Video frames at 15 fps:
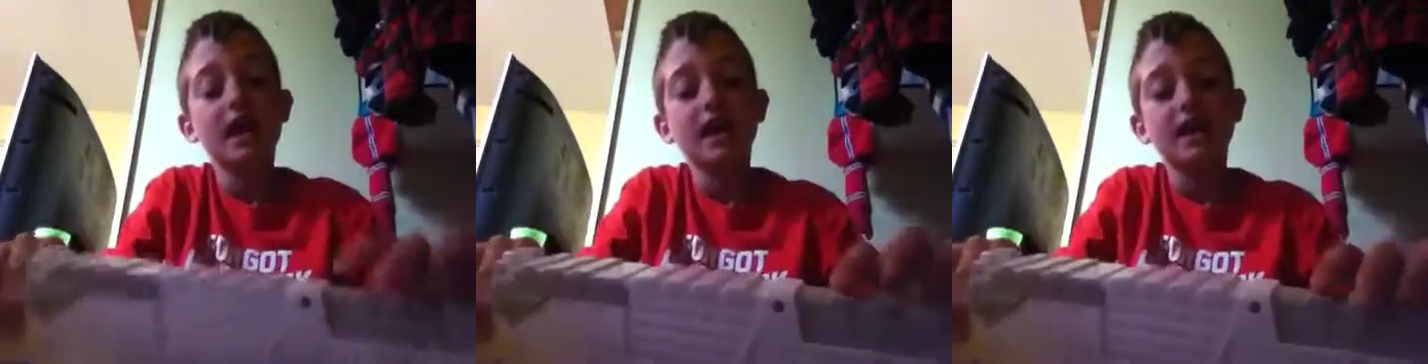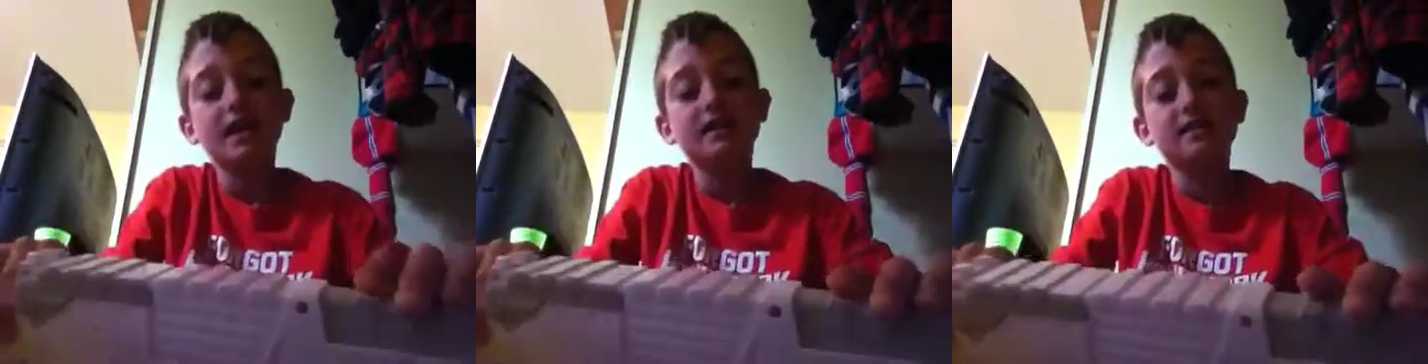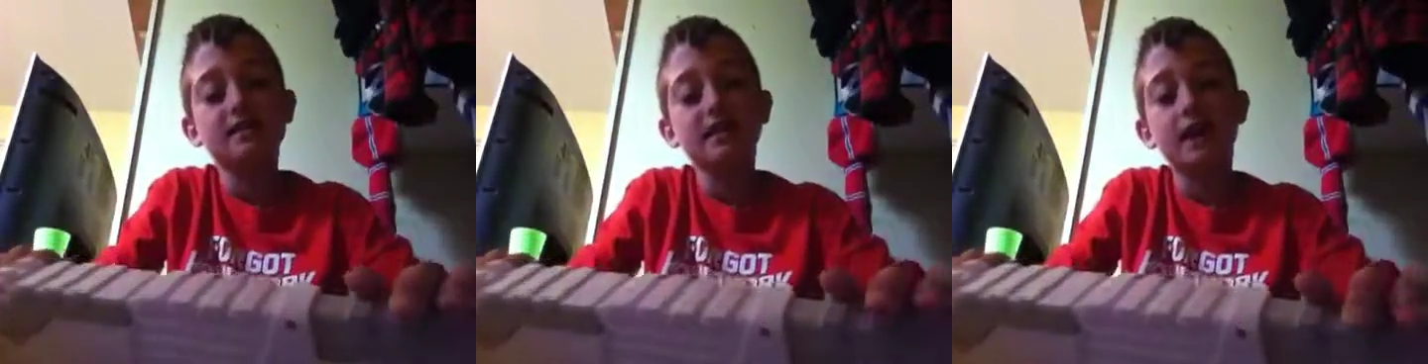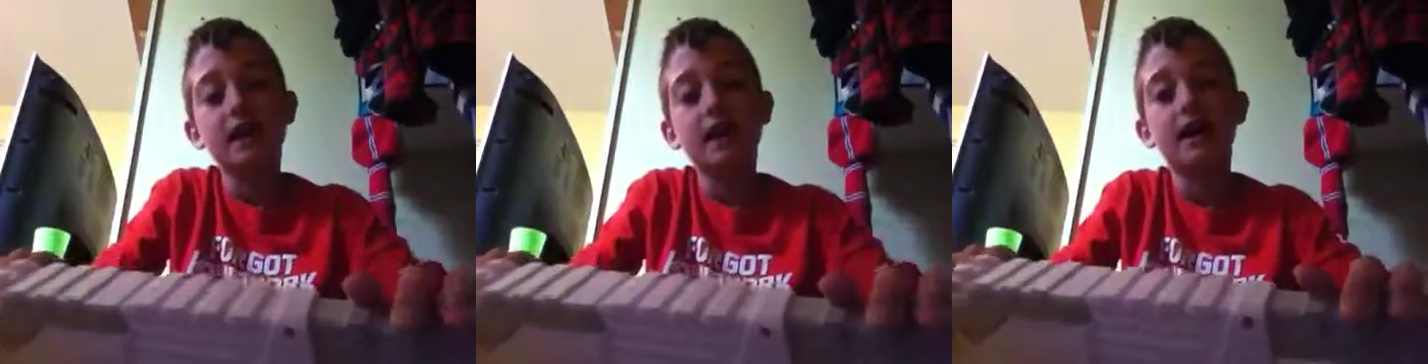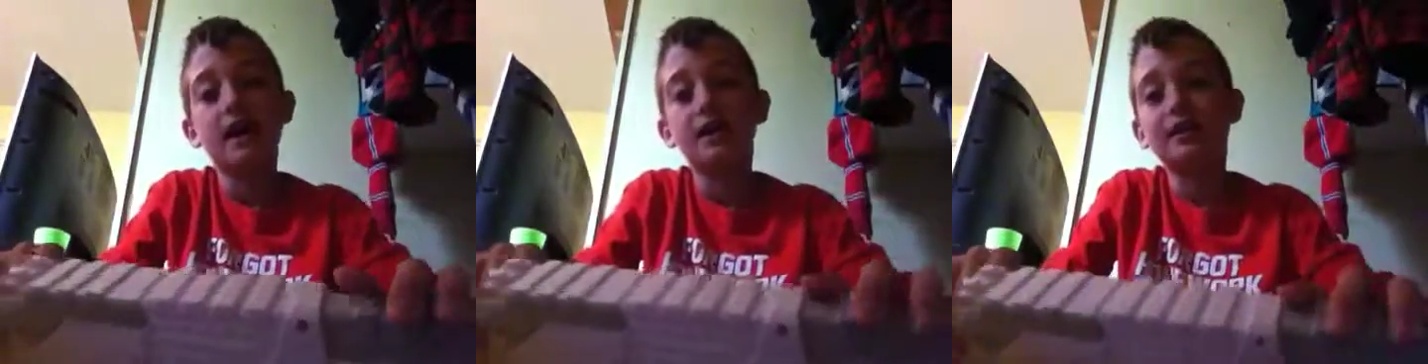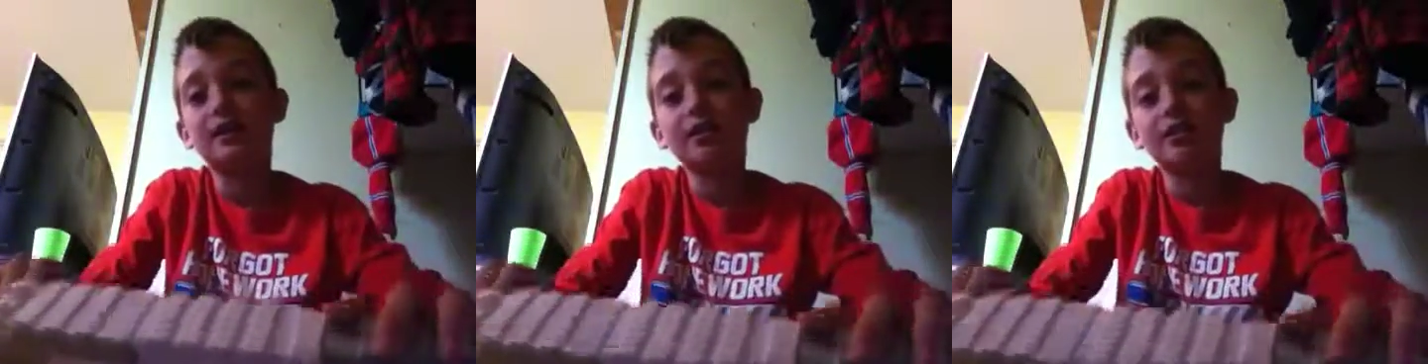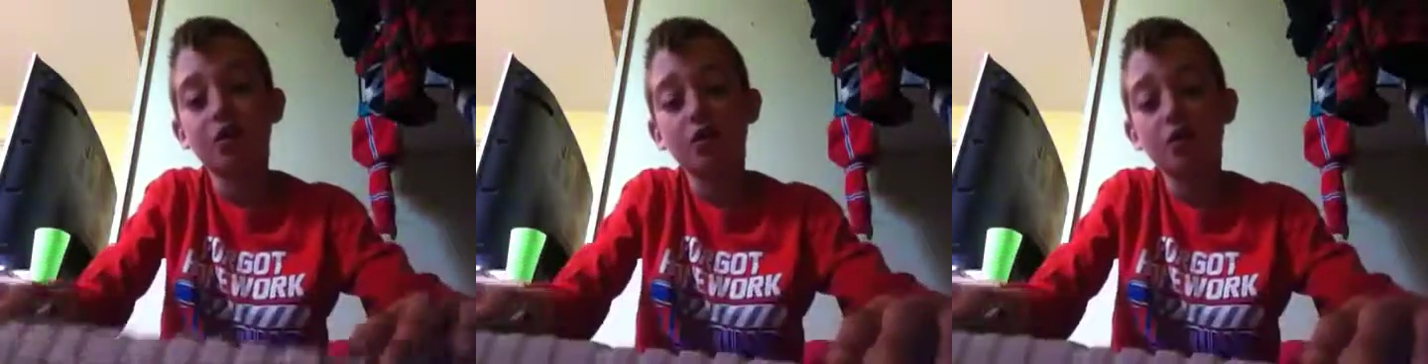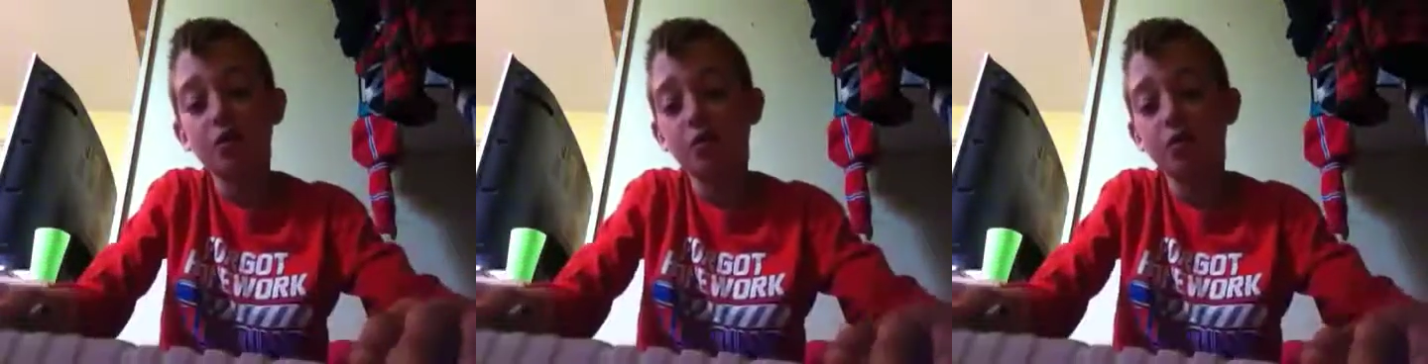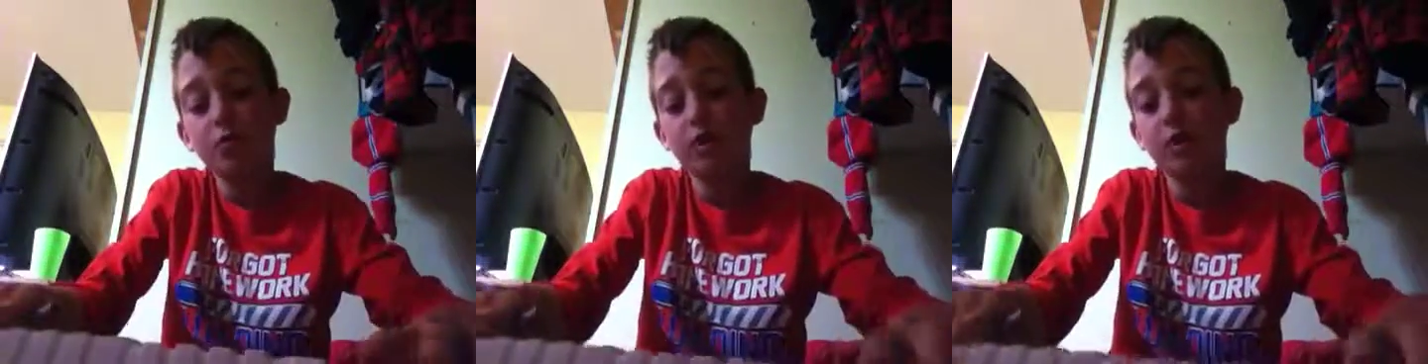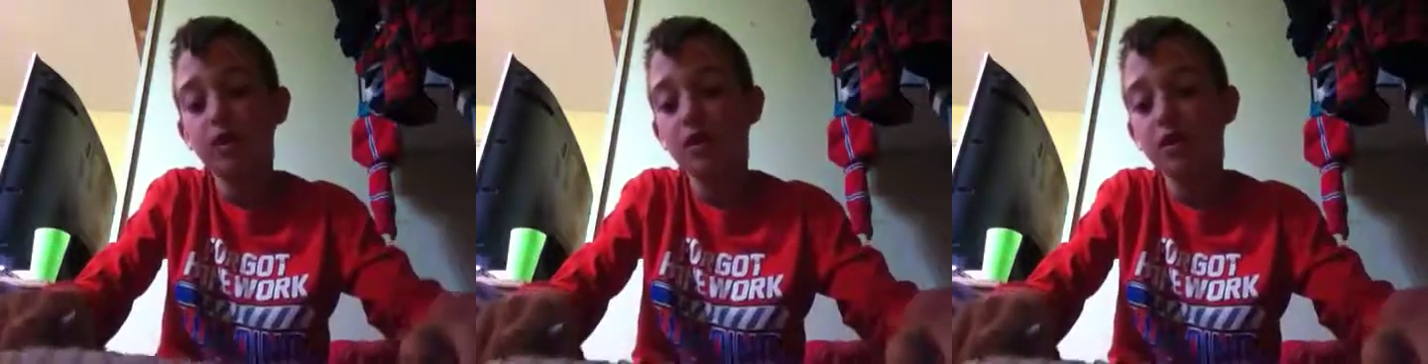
It's so